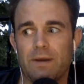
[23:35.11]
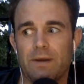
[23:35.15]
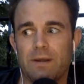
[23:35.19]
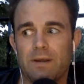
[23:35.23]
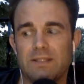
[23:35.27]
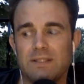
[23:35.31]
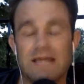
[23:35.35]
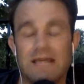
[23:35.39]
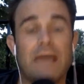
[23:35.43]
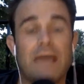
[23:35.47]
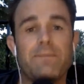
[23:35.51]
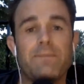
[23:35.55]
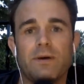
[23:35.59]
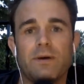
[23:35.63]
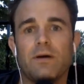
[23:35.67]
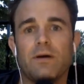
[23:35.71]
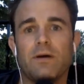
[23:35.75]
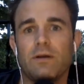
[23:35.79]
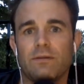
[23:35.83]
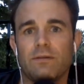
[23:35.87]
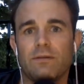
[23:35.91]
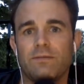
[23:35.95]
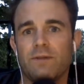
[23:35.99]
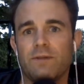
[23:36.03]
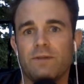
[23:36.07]
type
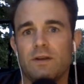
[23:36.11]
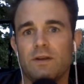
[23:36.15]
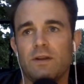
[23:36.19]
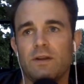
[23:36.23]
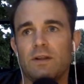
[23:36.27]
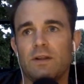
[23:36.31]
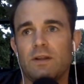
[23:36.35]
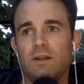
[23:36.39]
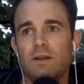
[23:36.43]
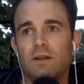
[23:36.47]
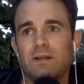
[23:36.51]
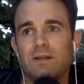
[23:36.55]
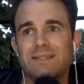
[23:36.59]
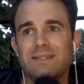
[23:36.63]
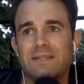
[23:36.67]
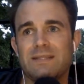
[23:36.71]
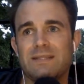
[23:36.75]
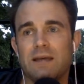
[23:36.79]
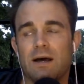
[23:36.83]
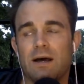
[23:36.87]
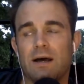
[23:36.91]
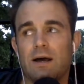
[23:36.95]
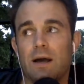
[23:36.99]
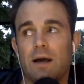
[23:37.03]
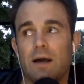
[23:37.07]
of
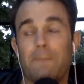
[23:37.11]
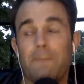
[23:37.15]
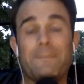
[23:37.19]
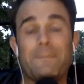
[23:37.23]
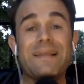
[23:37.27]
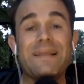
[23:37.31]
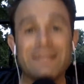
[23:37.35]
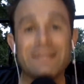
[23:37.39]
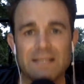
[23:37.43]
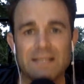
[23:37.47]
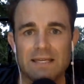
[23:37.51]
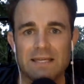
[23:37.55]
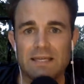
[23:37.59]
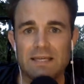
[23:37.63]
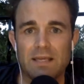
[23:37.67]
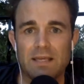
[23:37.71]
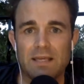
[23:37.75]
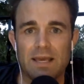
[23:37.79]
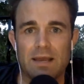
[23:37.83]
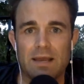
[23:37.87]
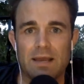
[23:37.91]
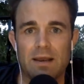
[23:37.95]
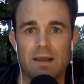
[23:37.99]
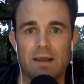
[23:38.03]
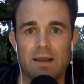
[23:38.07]
ability,
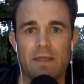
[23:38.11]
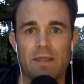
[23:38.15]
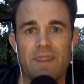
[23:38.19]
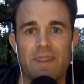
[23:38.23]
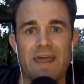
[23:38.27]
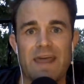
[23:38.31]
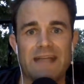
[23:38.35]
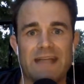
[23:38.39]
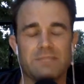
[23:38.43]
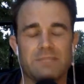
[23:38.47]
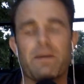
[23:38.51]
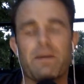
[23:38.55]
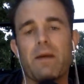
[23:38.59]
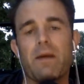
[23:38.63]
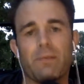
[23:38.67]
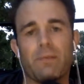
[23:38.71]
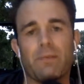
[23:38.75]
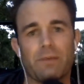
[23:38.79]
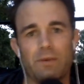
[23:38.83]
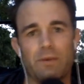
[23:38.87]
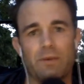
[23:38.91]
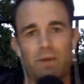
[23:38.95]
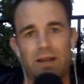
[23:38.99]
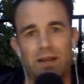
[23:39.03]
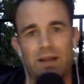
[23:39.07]
and that's
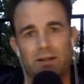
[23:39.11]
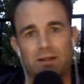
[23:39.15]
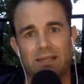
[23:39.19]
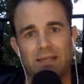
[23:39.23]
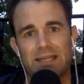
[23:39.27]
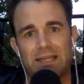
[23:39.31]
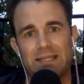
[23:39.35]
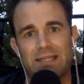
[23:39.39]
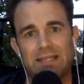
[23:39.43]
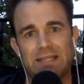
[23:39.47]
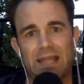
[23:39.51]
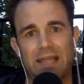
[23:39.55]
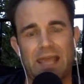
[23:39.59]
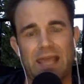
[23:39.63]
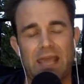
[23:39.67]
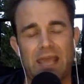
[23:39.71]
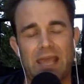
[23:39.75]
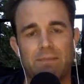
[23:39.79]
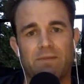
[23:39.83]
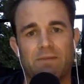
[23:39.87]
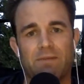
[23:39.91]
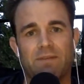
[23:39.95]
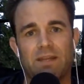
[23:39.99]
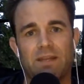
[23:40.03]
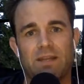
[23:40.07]
probably when I'll get in the
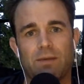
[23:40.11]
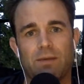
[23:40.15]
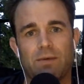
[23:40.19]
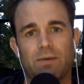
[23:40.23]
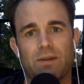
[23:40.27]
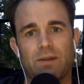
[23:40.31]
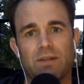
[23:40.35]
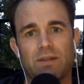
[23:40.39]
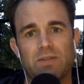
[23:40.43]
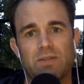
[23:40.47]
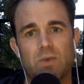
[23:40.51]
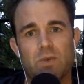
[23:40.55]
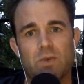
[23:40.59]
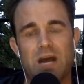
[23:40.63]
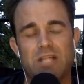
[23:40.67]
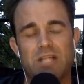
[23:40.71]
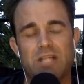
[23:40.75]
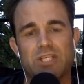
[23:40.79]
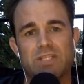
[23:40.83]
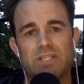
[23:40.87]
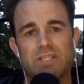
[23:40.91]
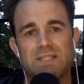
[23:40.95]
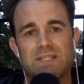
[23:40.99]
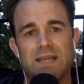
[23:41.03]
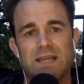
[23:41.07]
game of getting one of these
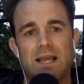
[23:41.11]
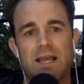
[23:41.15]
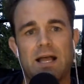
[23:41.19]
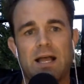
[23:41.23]
watches.